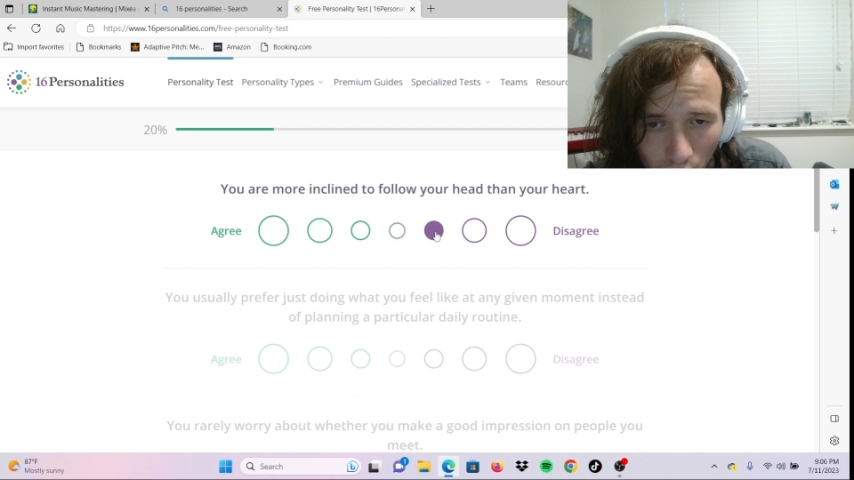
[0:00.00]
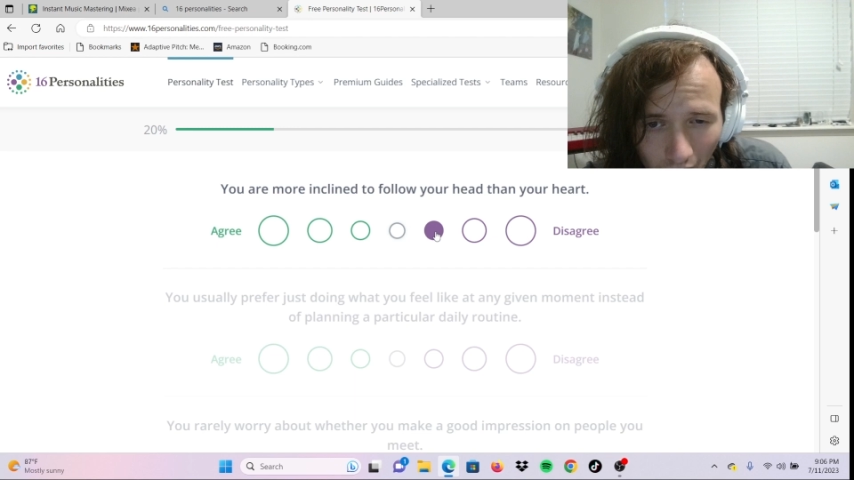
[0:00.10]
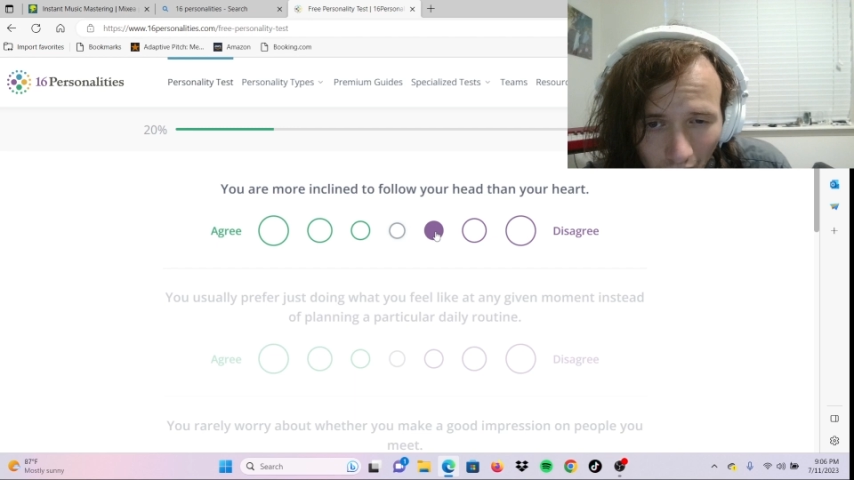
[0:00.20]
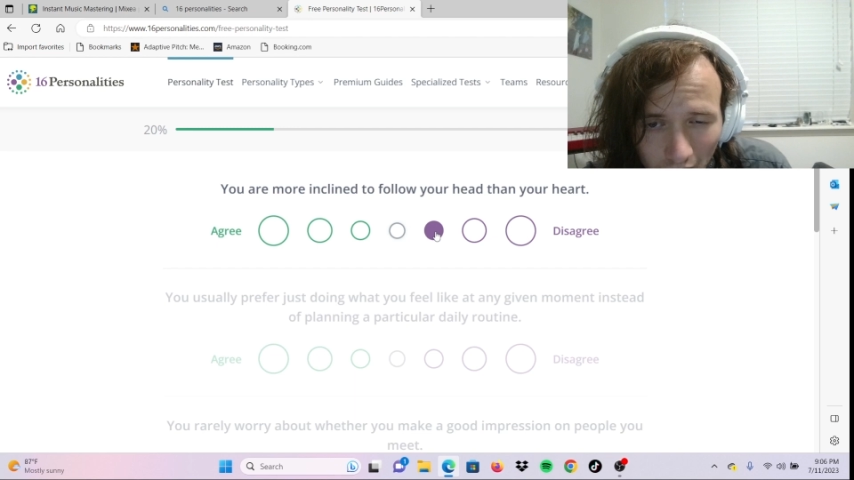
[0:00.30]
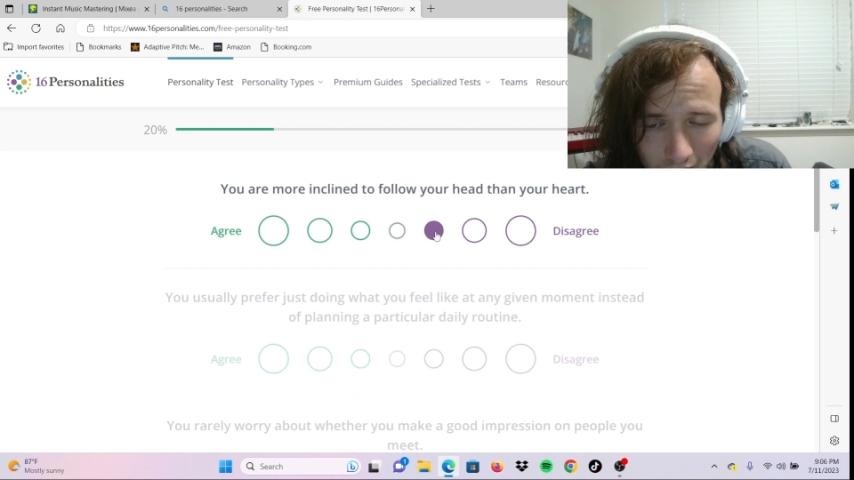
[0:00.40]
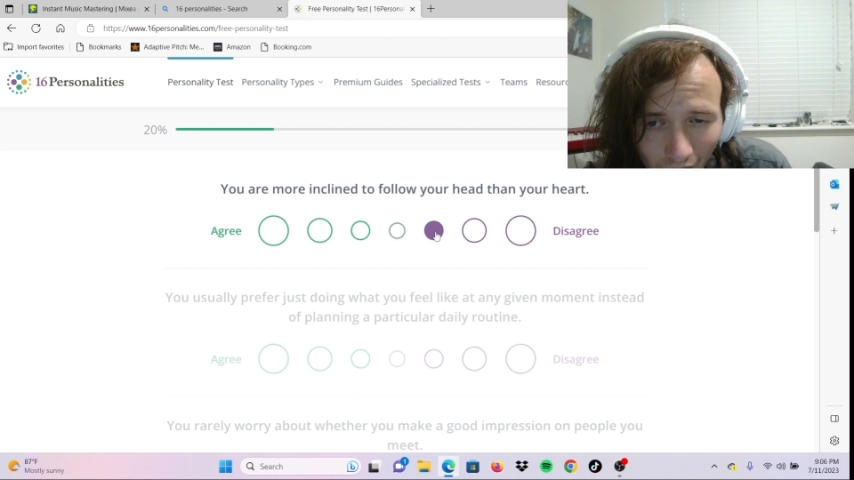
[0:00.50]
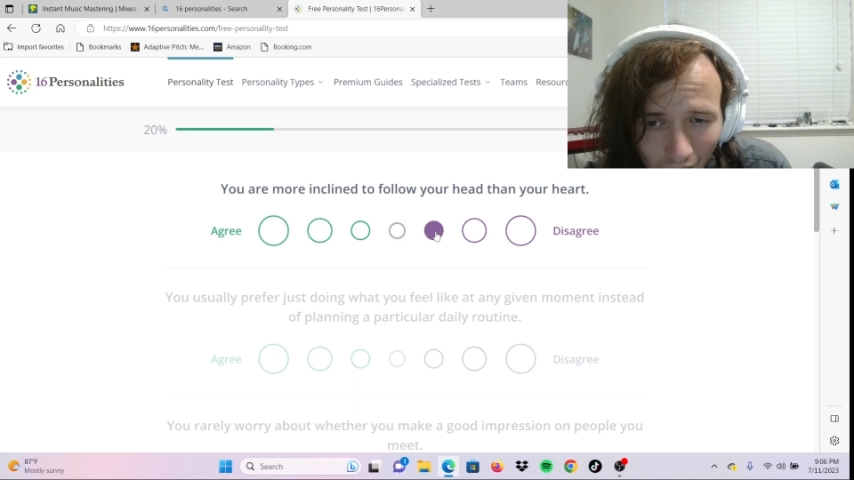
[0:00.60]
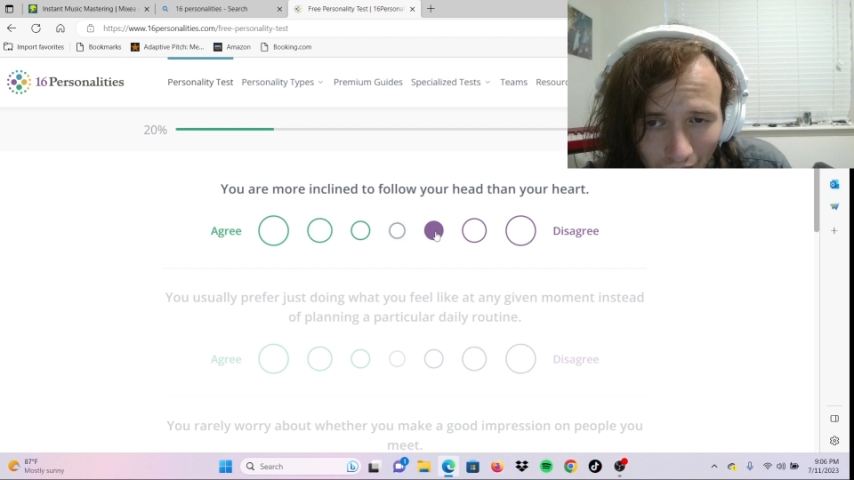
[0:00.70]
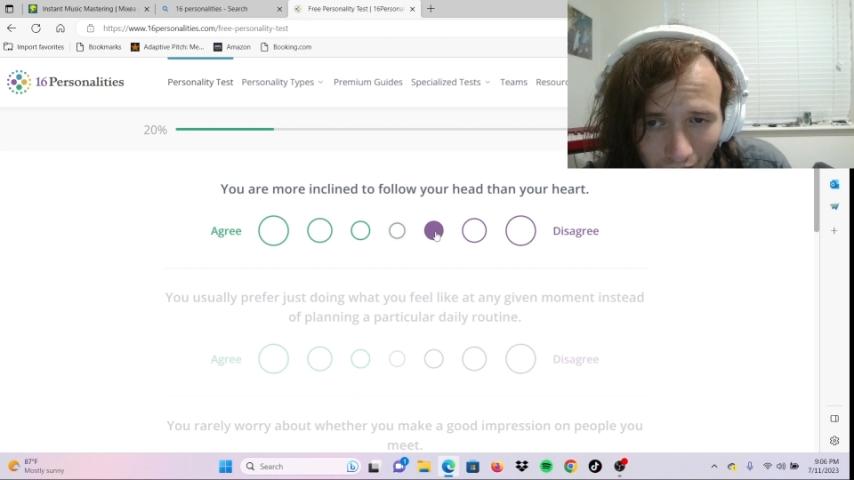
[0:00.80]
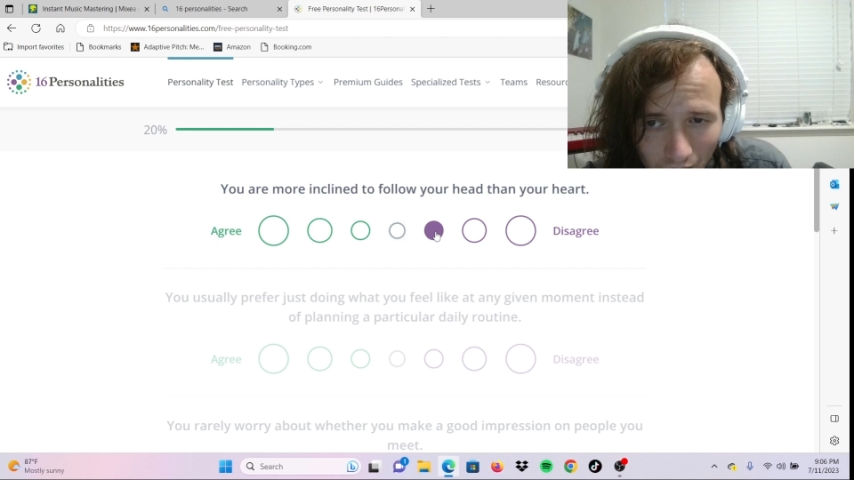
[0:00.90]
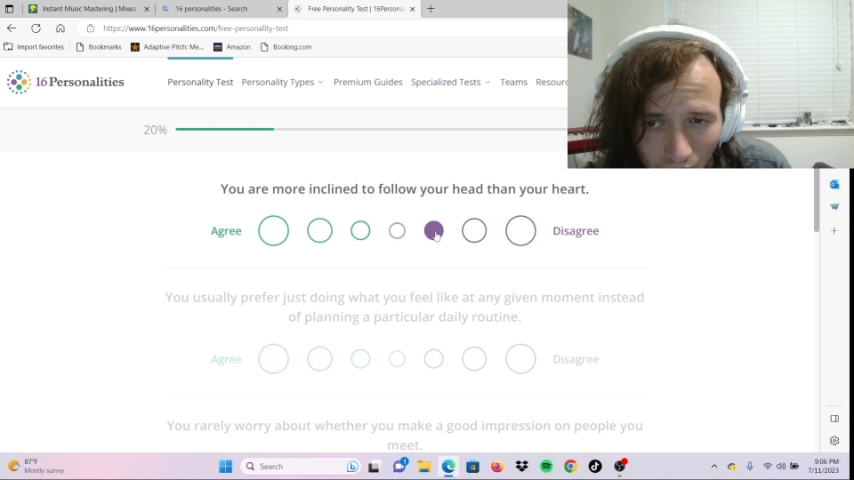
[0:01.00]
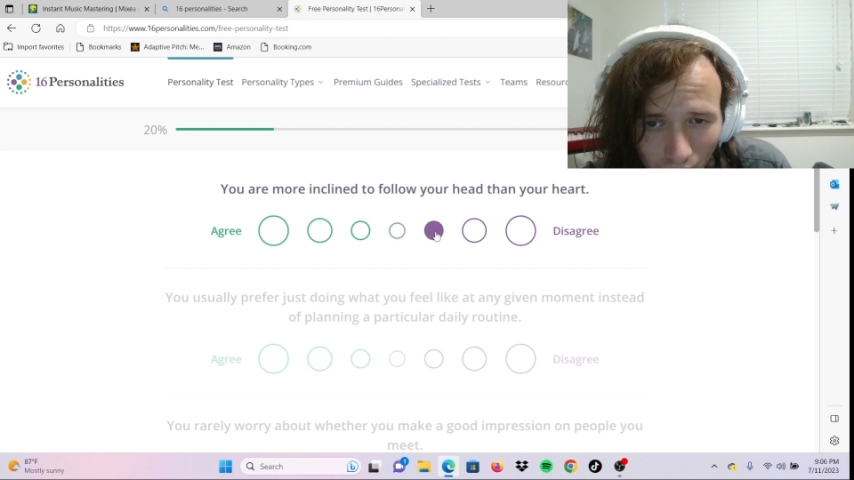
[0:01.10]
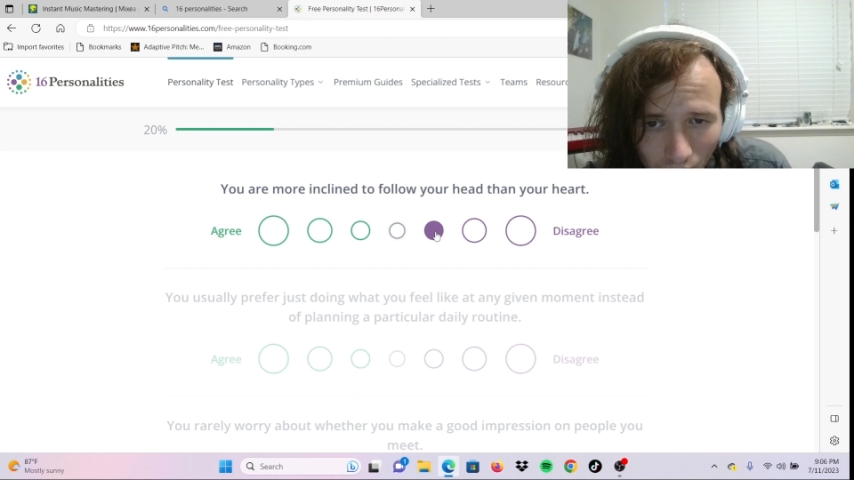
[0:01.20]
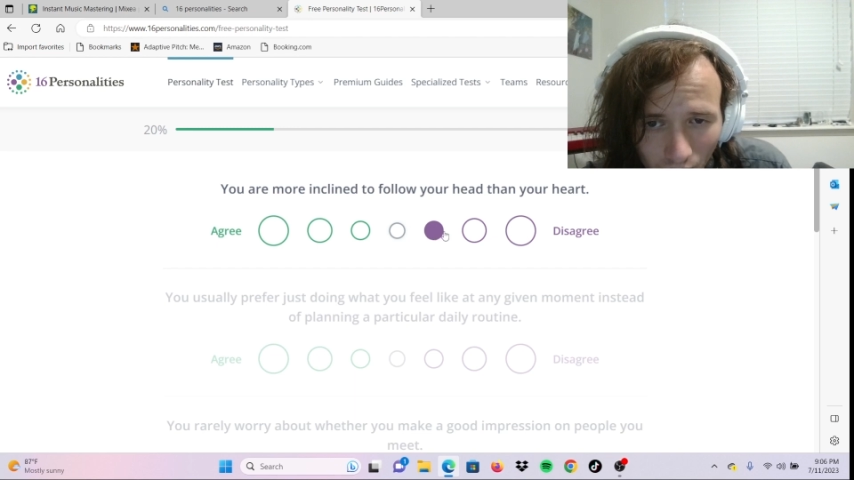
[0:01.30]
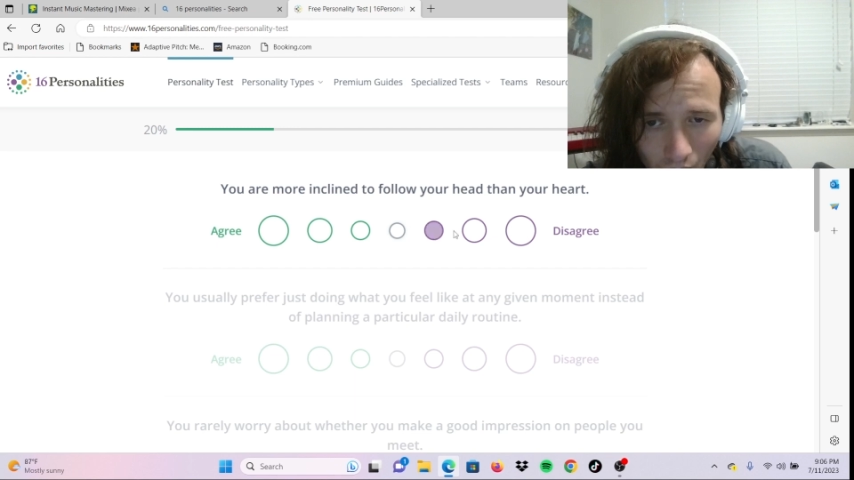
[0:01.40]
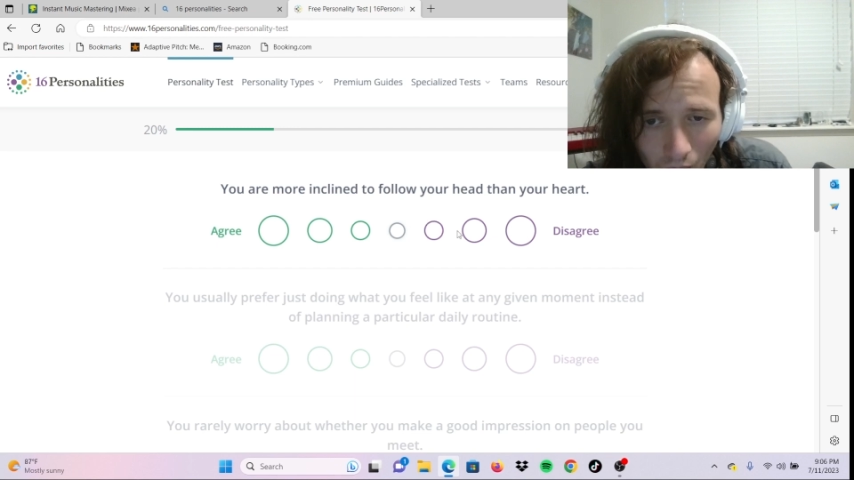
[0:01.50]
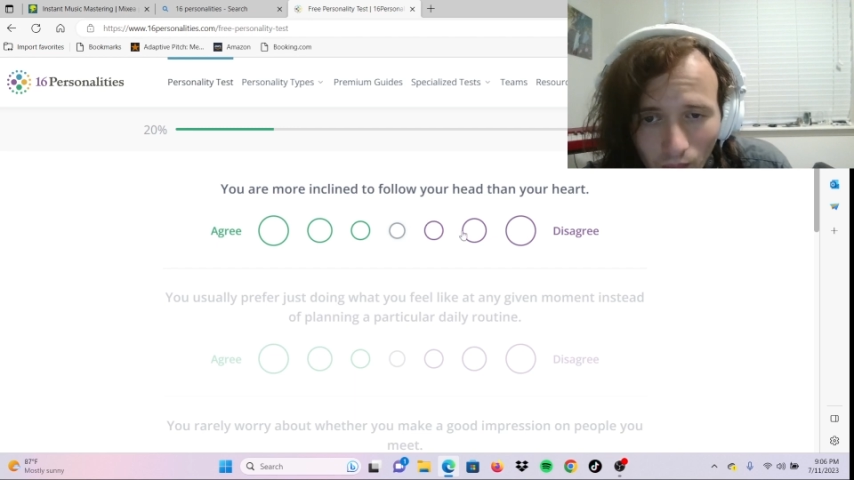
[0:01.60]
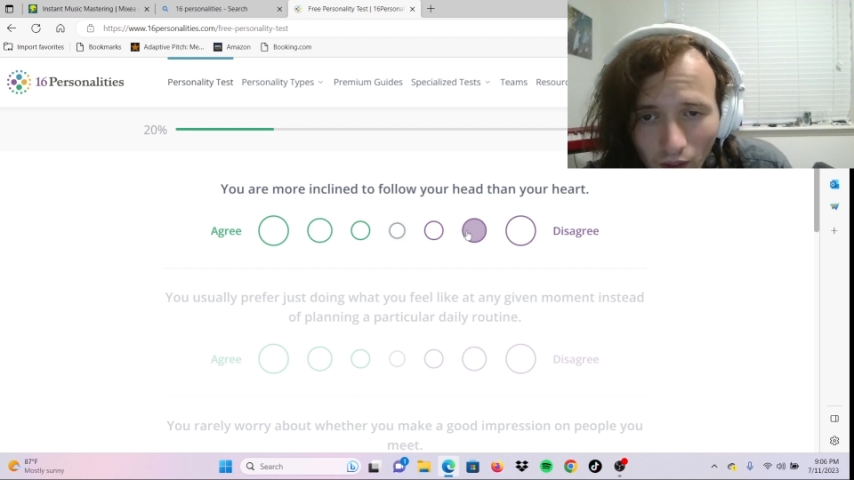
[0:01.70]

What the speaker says: I slightly tend to, I